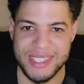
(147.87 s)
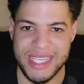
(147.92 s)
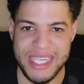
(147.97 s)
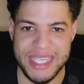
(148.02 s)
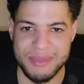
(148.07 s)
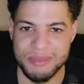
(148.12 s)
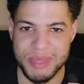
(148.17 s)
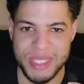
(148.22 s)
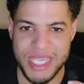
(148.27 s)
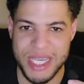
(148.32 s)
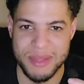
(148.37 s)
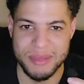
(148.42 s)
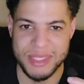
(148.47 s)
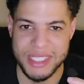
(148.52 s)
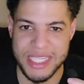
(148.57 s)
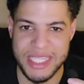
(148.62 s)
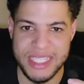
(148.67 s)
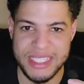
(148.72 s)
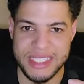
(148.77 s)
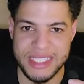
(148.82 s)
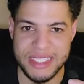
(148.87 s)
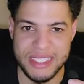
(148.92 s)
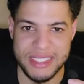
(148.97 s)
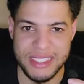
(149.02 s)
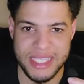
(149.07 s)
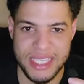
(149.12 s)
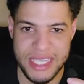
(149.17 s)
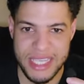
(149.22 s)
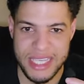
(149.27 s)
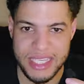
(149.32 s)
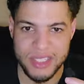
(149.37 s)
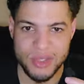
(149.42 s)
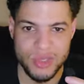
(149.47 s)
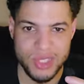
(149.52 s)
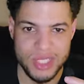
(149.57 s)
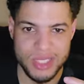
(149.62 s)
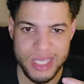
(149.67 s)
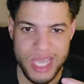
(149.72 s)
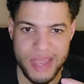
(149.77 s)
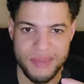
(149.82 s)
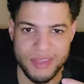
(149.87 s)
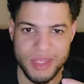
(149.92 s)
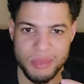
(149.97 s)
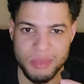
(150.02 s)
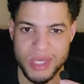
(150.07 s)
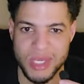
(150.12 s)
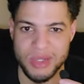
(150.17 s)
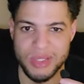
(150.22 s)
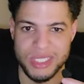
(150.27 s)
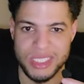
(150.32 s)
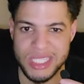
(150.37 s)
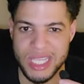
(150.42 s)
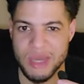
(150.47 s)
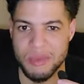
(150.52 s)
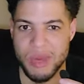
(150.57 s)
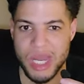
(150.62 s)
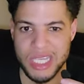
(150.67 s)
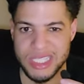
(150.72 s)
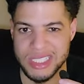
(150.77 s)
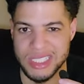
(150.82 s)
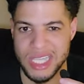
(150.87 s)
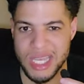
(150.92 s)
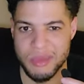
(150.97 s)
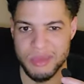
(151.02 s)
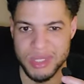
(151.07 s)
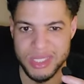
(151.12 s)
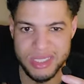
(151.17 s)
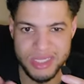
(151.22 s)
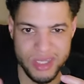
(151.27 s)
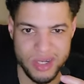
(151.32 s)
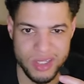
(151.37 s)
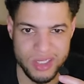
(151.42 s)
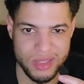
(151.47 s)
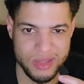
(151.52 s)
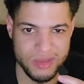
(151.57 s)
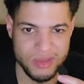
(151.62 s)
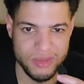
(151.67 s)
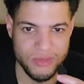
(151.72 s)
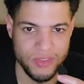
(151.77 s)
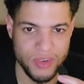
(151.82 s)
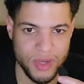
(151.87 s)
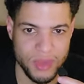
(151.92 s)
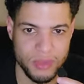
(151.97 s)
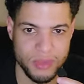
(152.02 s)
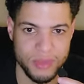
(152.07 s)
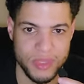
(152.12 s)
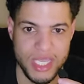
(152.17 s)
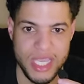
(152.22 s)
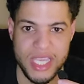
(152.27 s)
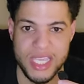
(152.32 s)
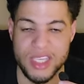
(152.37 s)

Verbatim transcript: it becomes easy you just have to build step by step it starts from